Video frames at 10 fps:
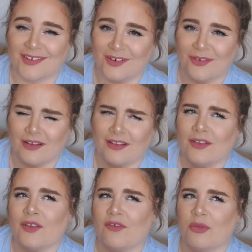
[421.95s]
so I
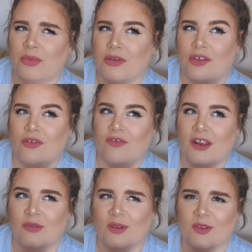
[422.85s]
think there's a few peach
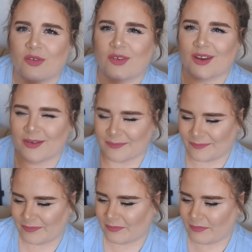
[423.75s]
flavored stuff here.
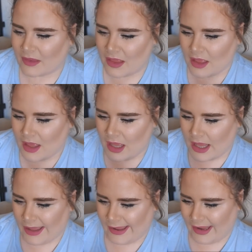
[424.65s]

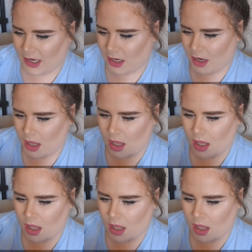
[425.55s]
A